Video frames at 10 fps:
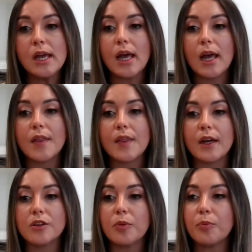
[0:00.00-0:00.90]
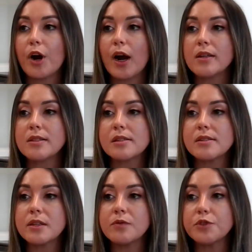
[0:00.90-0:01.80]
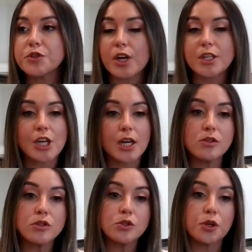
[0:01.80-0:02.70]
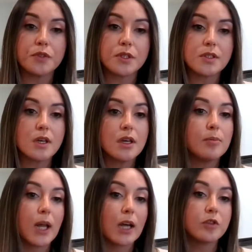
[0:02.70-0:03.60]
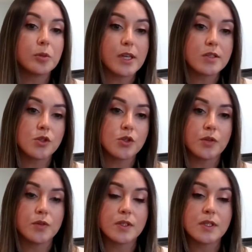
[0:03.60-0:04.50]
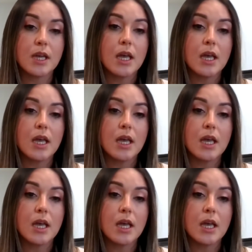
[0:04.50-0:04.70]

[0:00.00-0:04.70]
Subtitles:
and that comprises infrastructure as a service, platform as a service,